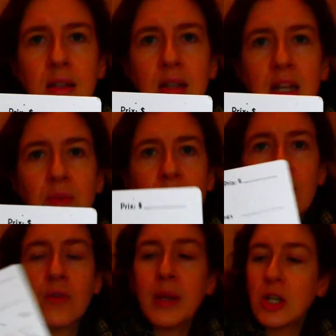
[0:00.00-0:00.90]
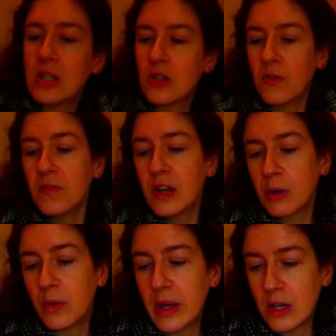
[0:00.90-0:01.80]
tickets with information. So
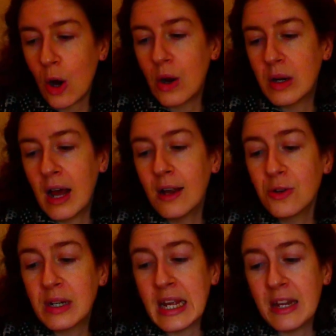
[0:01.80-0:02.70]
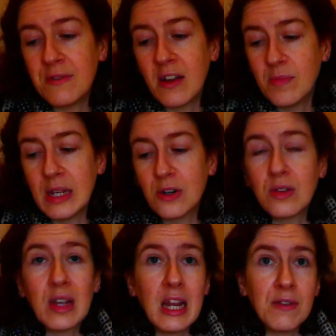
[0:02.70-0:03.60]
fingering weight yarn, 185
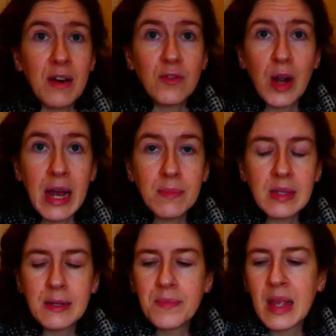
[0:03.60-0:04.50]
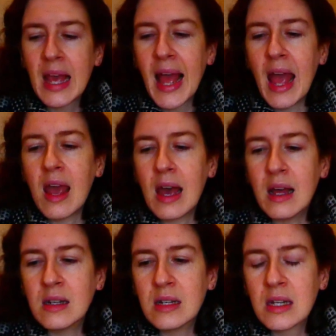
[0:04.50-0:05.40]
meters, 85 grams.
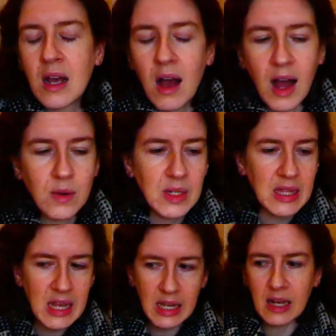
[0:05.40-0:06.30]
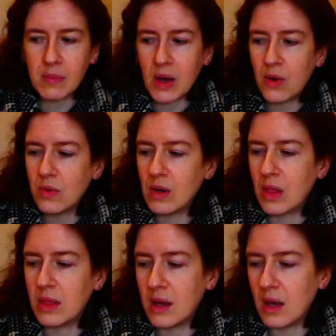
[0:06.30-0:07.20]
And I was thinking about
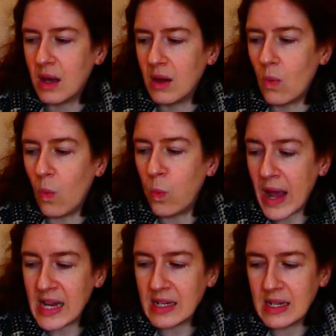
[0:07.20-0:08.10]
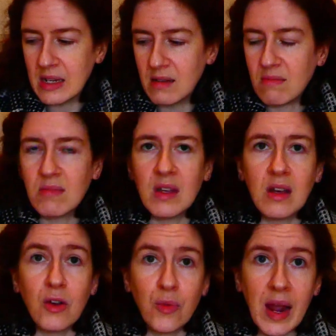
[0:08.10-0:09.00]
the weight,
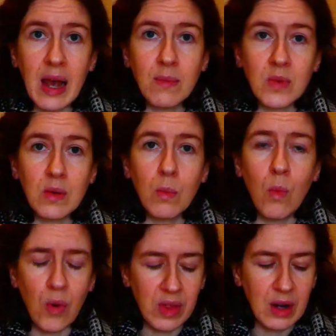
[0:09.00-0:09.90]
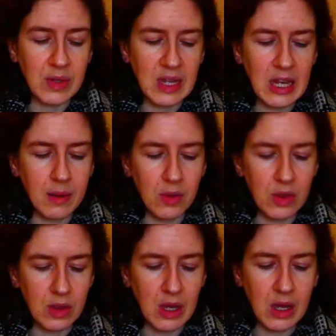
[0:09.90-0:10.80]
the grams, more than I was thinking
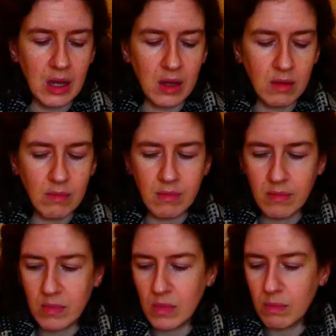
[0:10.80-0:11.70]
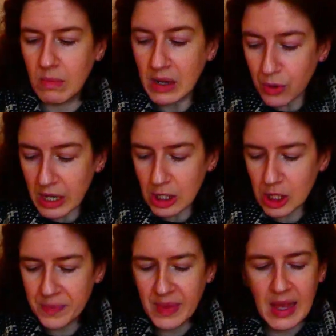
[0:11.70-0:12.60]
about the
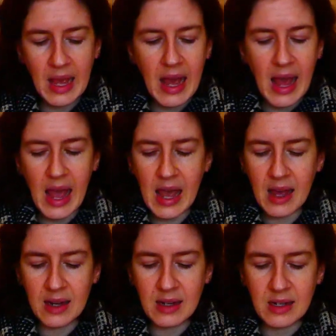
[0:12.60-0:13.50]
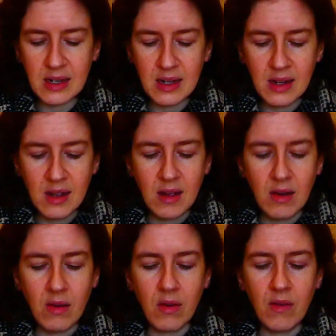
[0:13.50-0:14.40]
meterage, and
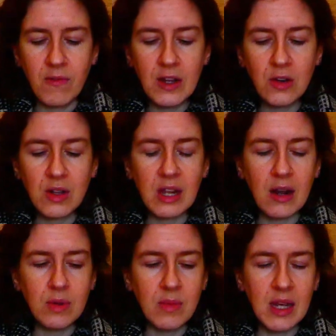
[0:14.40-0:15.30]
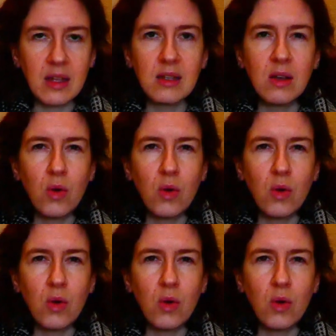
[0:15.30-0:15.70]
figured that I would make this